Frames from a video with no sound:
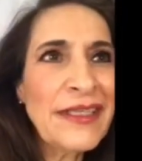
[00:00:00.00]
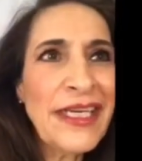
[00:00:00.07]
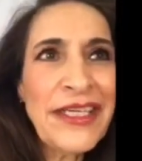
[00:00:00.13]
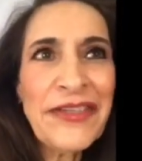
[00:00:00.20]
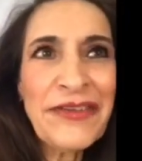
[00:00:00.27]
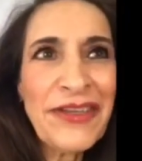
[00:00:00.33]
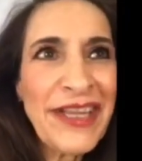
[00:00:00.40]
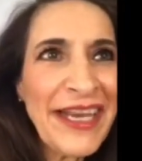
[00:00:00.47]

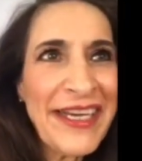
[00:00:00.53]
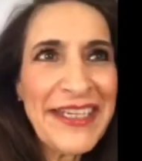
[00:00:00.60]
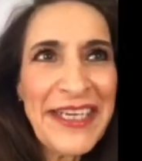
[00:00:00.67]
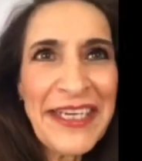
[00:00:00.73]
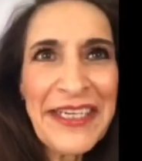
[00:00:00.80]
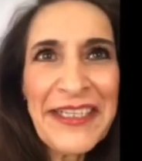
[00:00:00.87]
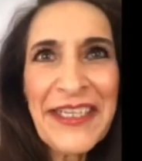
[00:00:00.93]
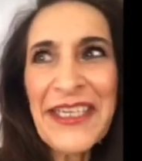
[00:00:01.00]
inner
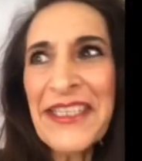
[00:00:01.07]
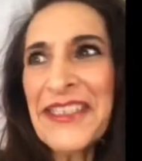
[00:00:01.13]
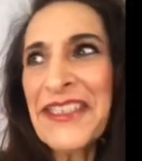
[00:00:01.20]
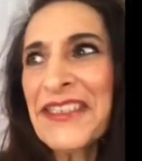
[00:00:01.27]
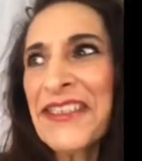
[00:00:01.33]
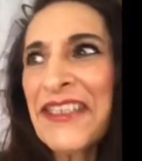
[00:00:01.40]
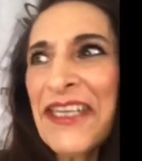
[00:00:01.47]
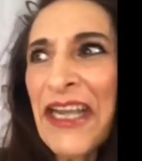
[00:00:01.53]
lining, it
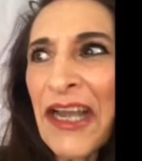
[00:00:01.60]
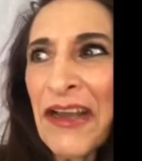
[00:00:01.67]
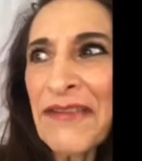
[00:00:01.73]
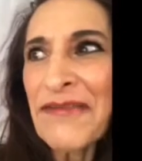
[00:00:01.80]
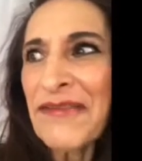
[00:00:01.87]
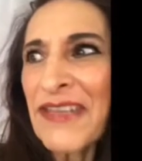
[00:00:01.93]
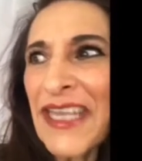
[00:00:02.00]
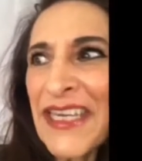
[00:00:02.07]
didn't have
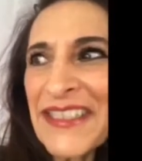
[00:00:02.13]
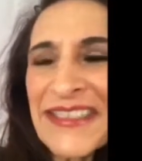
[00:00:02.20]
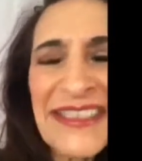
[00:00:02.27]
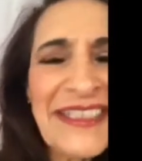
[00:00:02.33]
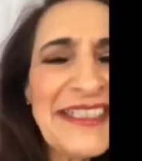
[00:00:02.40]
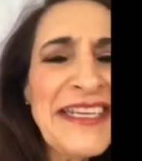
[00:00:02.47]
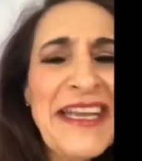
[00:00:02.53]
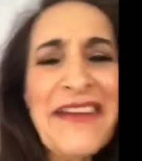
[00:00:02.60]
lace, it
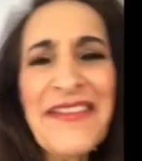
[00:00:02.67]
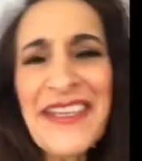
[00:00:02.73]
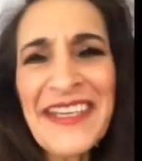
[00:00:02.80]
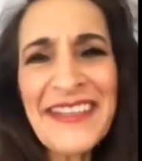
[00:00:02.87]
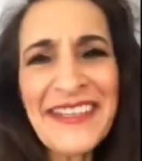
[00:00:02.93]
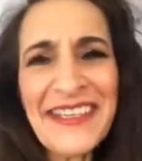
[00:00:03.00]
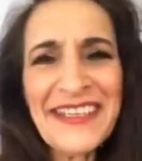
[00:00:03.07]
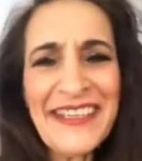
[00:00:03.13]
didn't have
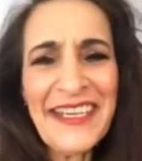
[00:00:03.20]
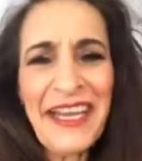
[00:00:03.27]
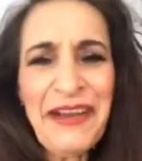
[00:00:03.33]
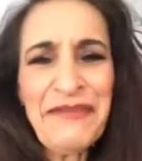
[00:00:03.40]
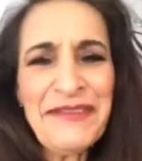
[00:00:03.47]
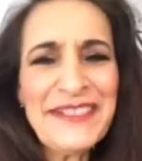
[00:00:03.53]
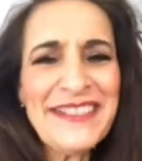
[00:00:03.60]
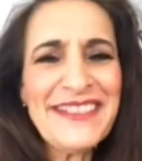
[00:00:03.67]
anything. It
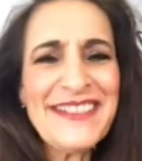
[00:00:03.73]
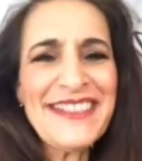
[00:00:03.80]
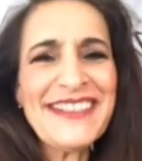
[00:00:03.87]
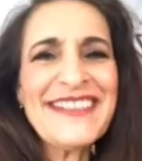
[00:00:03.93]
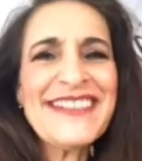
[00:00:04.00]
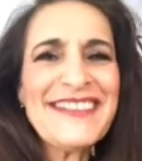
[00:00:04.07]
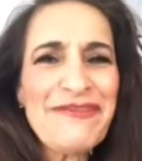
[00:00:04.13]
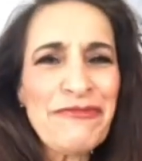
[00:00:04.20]
was
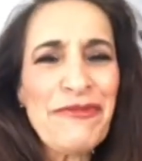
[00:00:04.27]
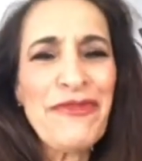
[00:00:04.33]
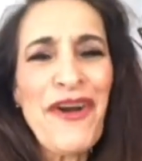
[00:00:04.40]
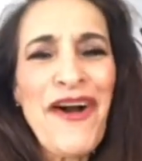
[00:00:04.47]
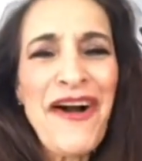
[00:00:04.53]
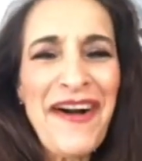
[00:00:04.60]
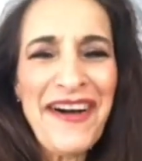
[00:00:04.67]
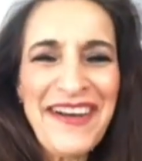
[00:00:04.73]
just
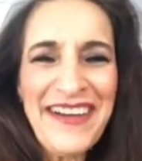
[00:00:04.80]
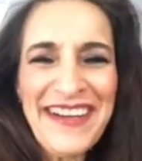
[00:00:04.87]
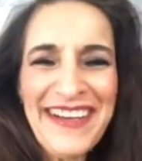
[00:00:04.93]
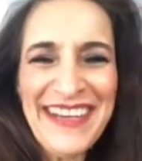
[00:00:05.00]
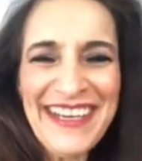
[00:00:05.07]
raw.